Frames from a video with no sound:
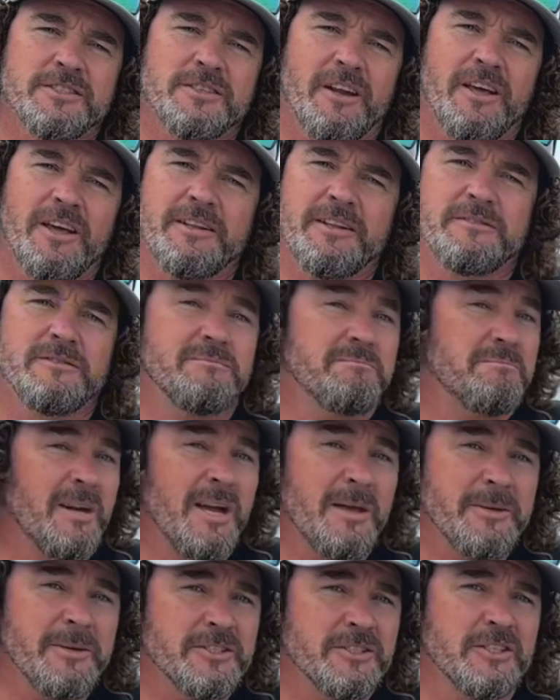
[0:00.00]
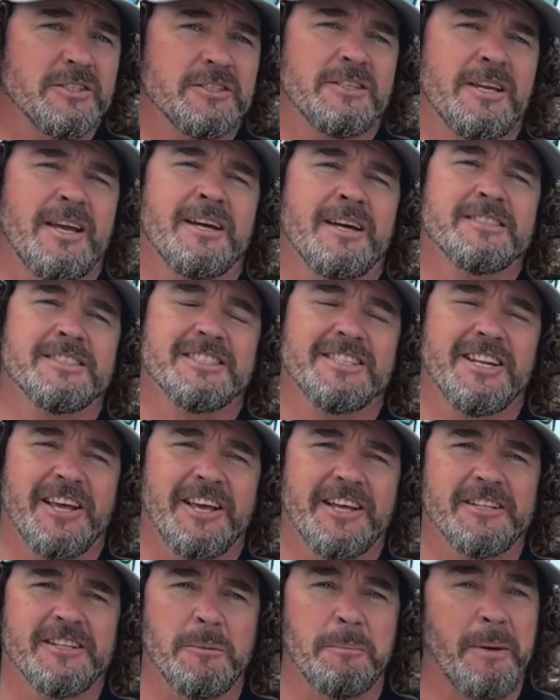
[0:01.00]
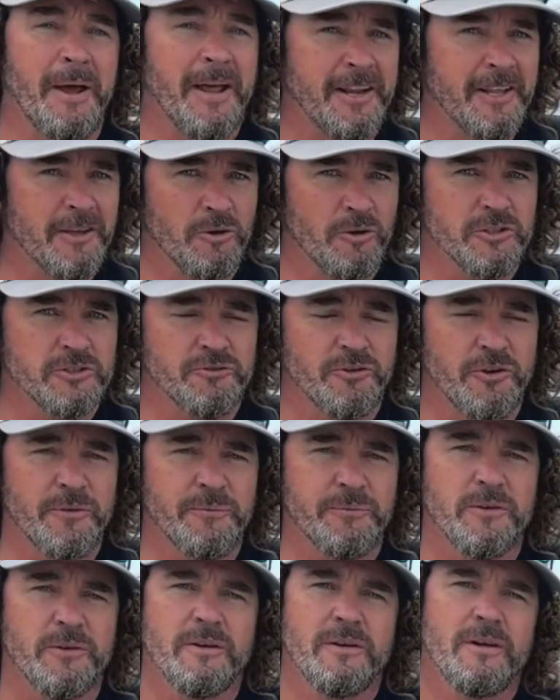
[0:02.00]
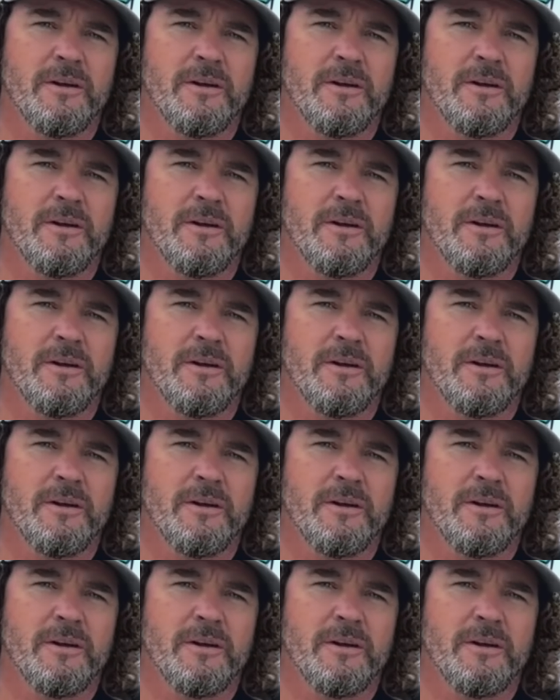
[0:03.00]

lead, maybe a 6-ounce lead, depending on the drift,